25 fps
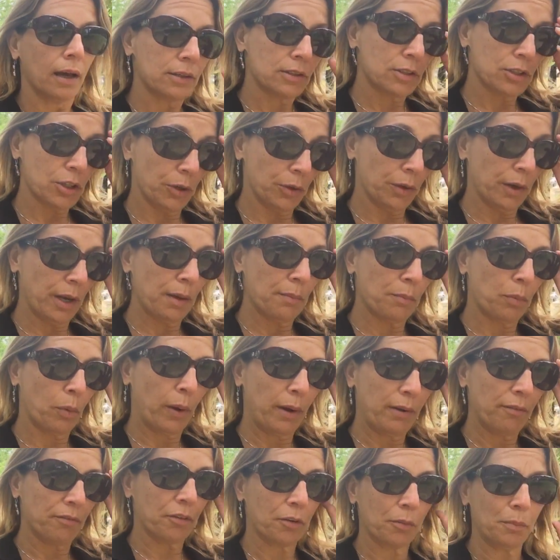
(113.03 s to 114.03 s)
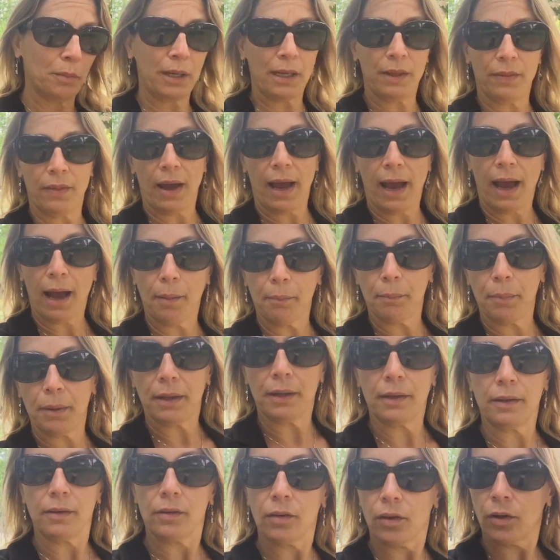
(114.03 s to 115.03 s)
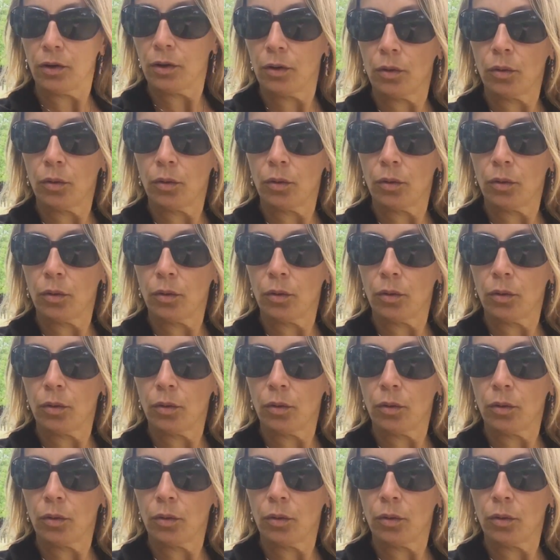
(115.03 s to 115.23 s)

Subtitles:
turning point for me that happened